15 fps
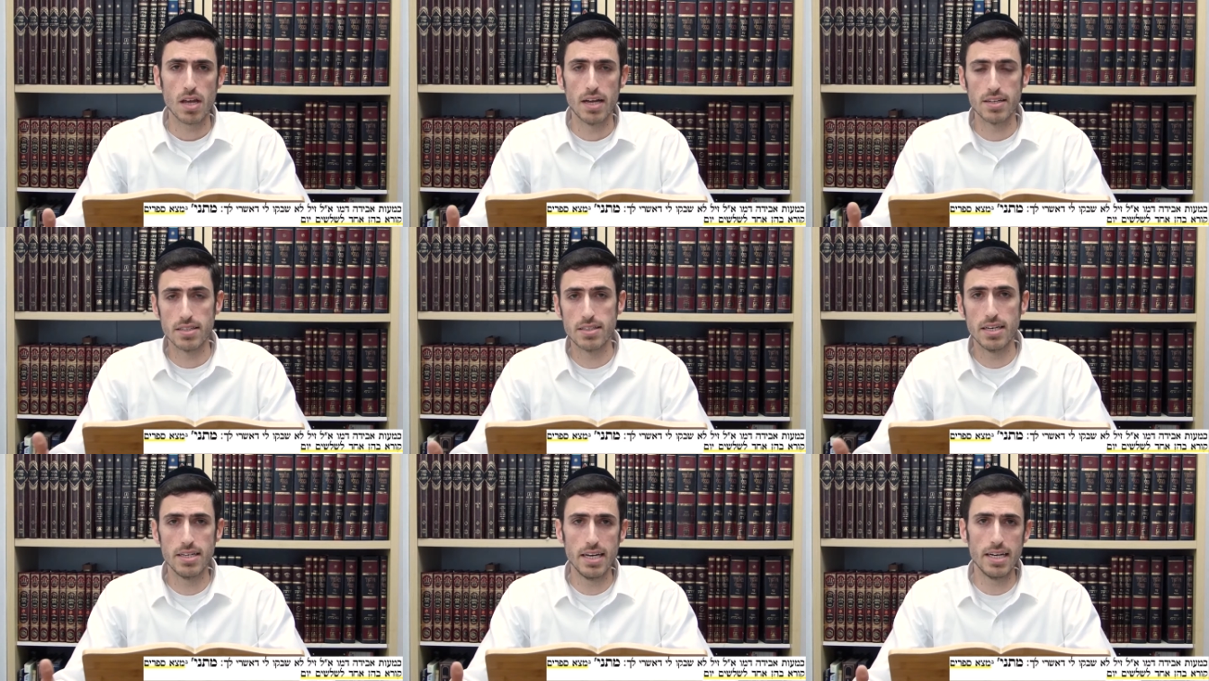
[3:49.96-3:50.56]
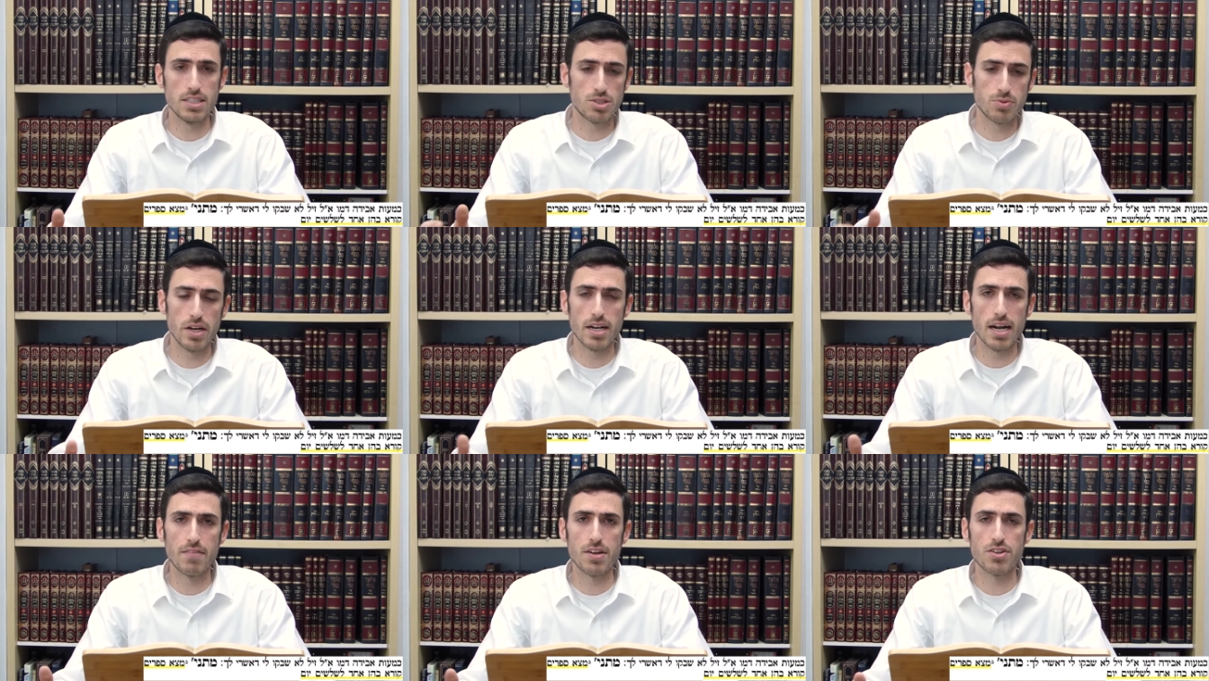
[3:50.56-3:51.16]
And the din is
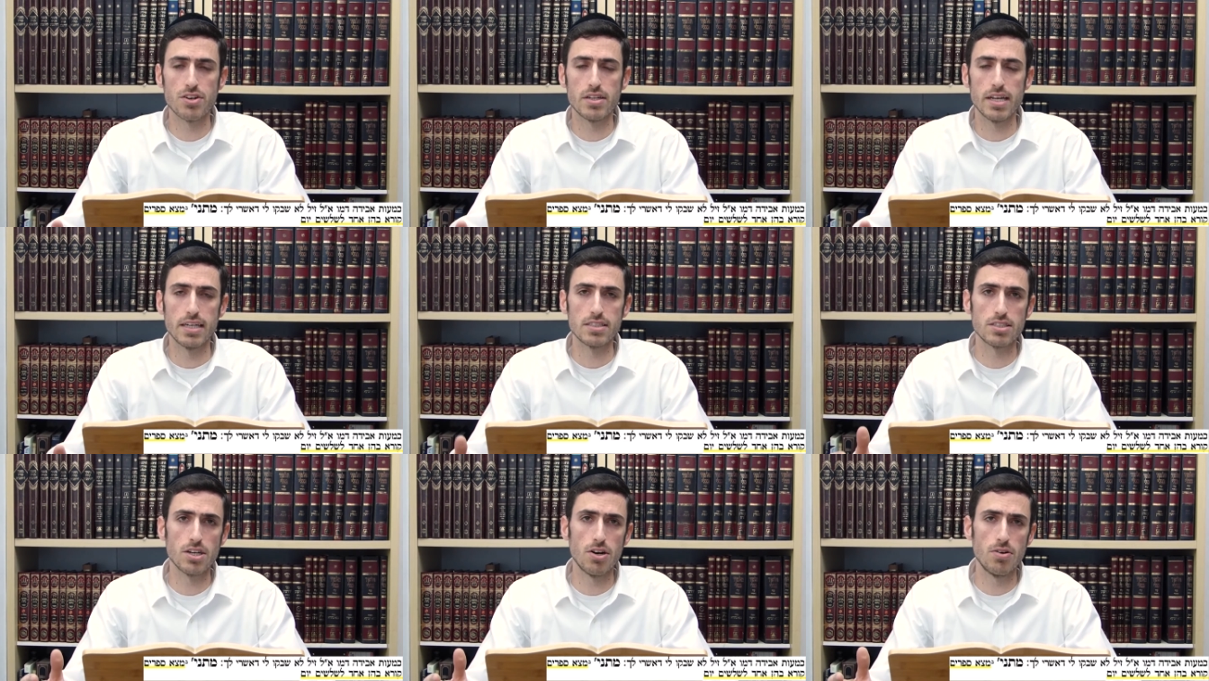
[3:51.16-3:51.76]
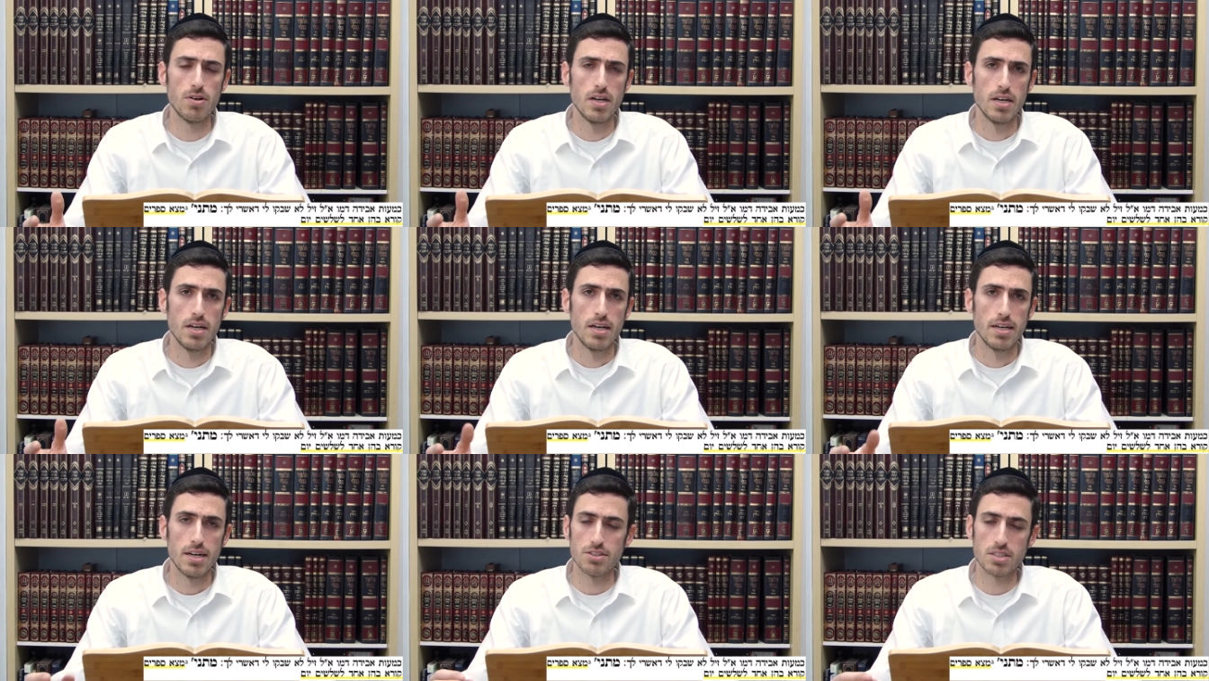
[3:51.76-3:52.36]
read it every 30 days. So
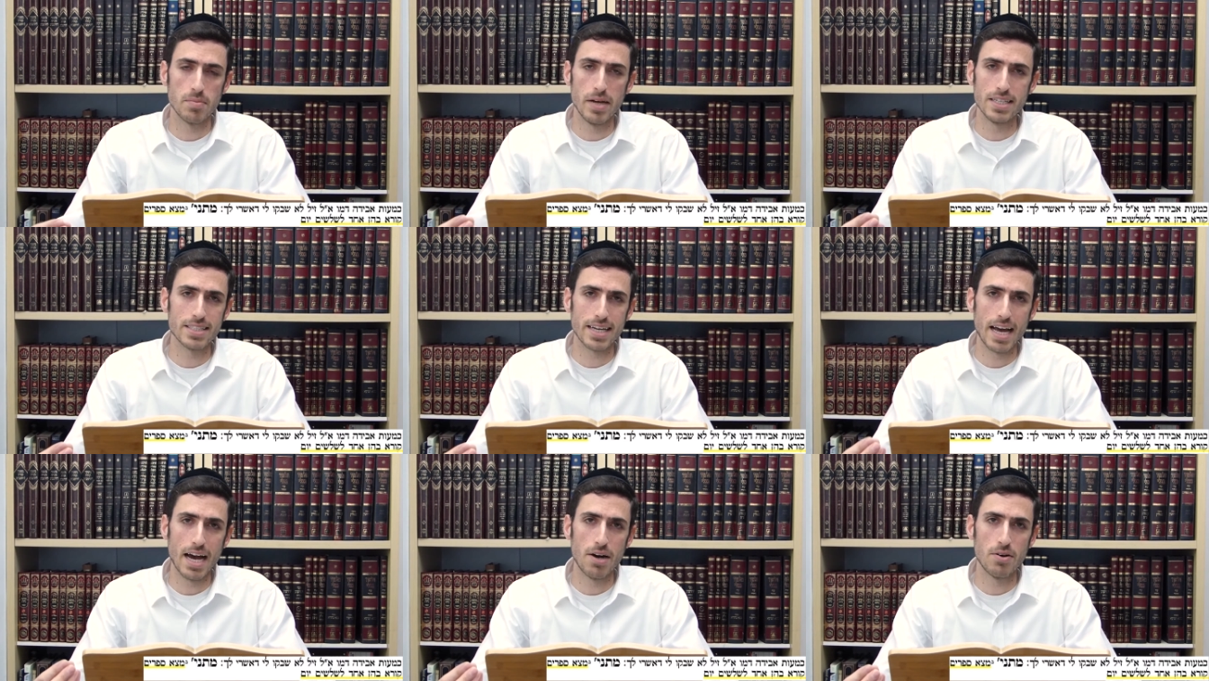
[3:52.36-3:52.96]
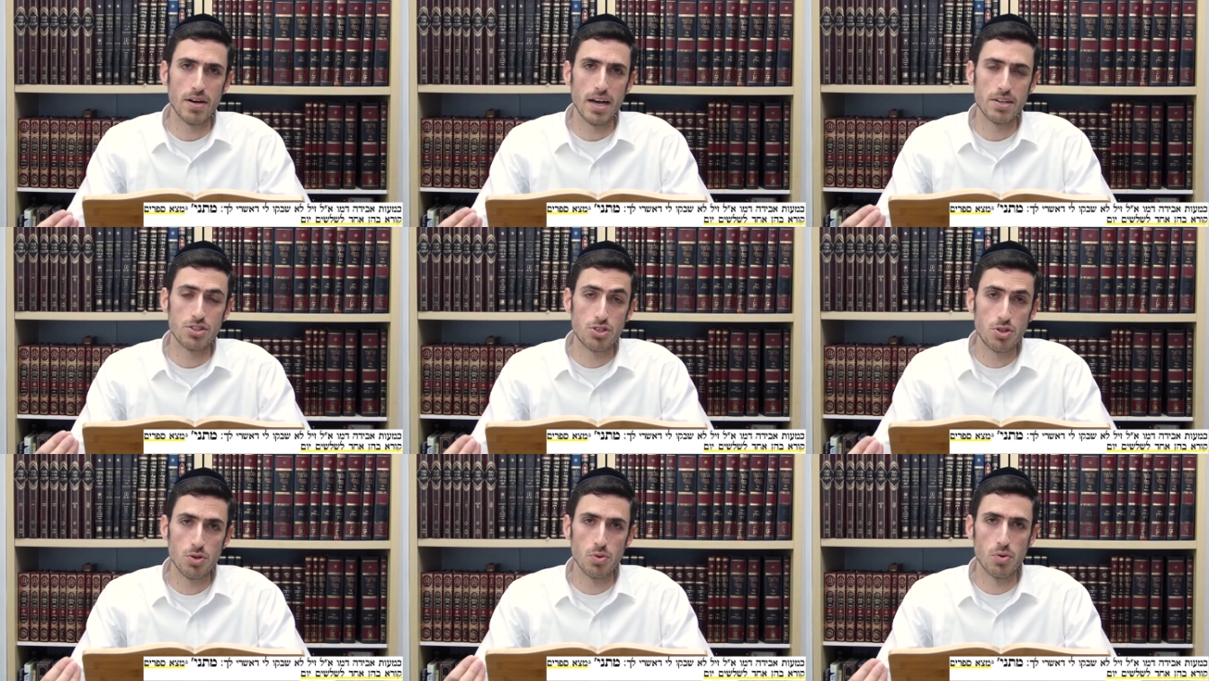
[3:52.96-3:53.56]
now it's amazing how in
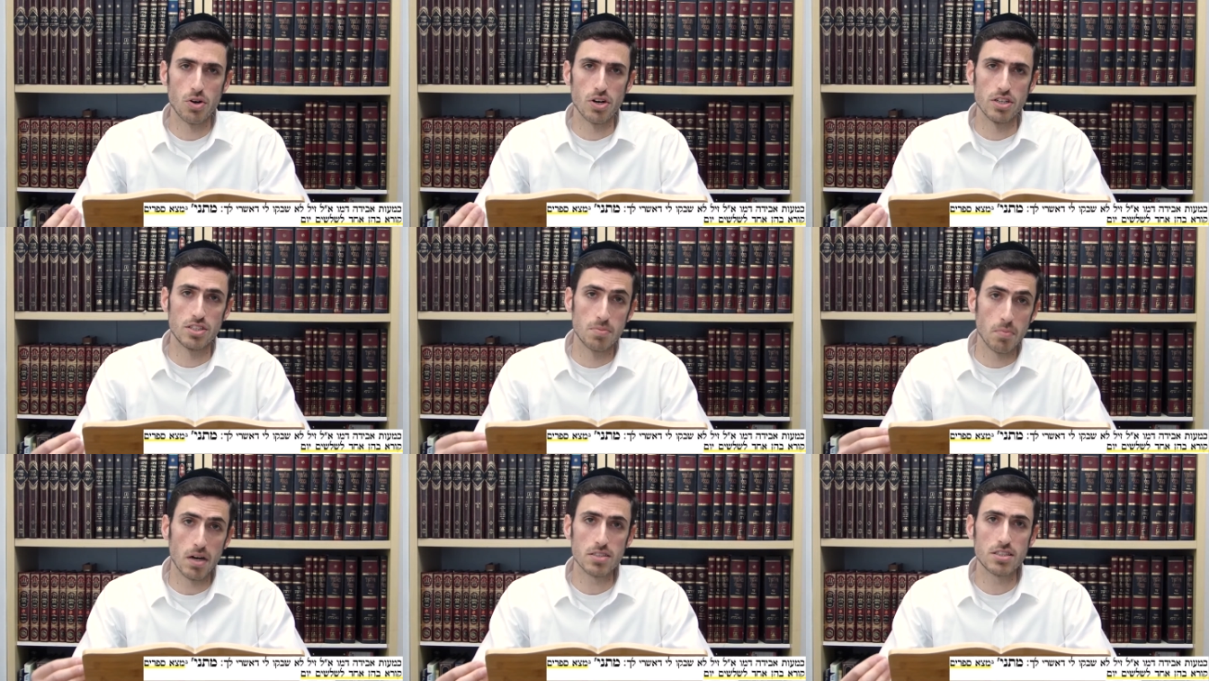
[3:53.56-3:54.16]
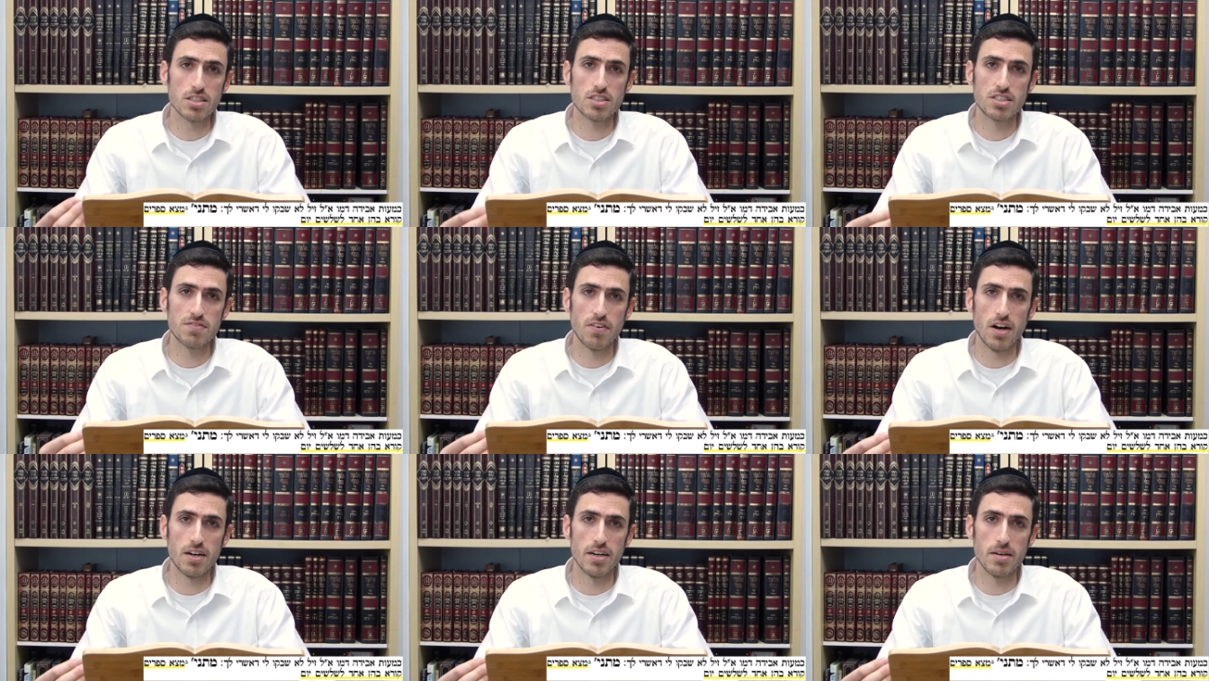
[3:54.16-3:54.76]
2 words, Matzah
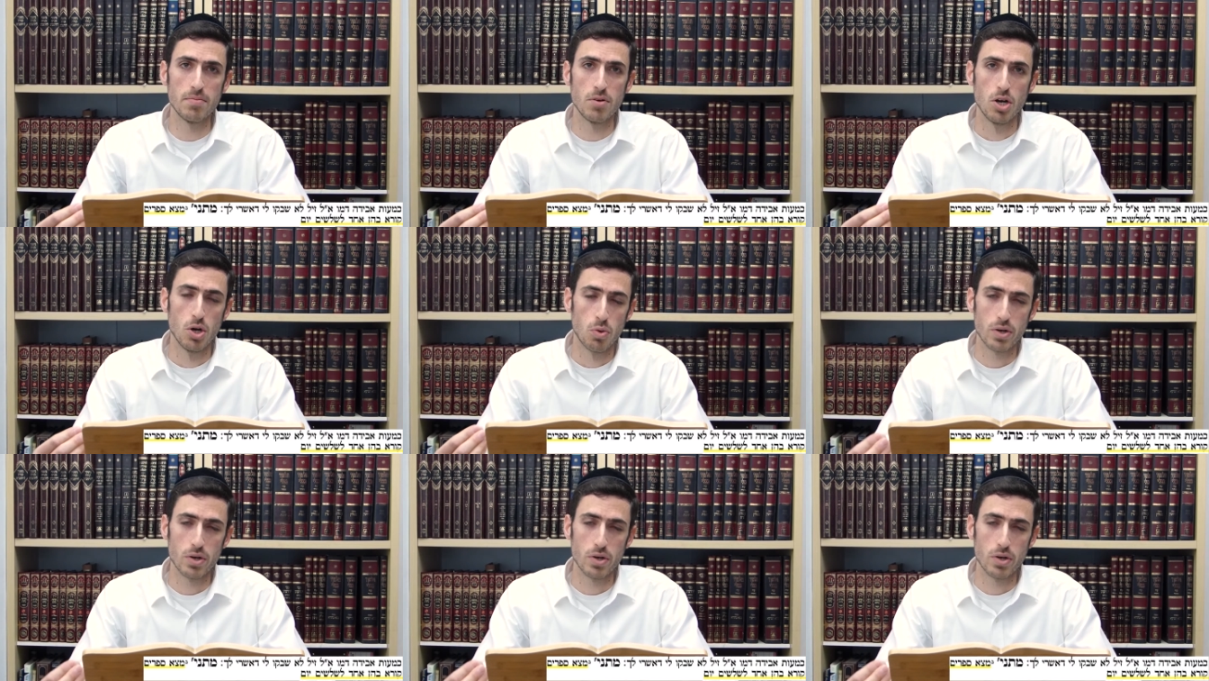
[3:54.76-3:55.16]
Sfarim,